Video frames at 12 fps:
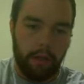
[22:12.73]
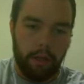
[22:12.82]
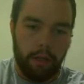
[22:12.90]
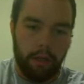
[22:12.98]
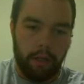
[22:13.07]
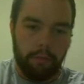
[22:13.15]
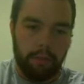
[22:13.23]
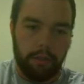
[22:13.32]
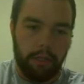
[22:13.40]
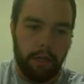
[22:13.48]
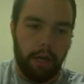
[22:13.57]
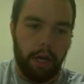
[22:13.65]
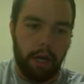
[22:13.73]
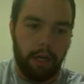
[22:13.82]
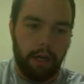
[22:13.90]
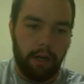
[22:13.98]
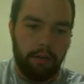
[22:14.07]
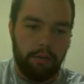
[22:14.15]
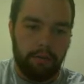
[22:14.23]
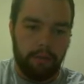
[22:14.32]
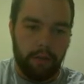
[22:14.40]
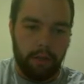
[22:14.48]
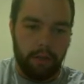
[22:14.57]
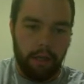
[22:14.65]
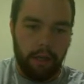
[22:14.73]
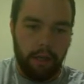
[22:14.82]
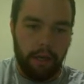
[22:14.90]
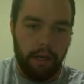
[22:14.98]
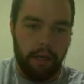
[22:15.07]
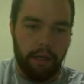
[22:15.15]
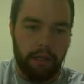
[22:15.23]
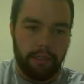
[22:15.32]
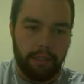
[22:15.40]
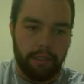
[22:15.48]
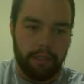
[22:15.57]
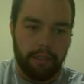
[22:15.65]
So I'm just going to knock off and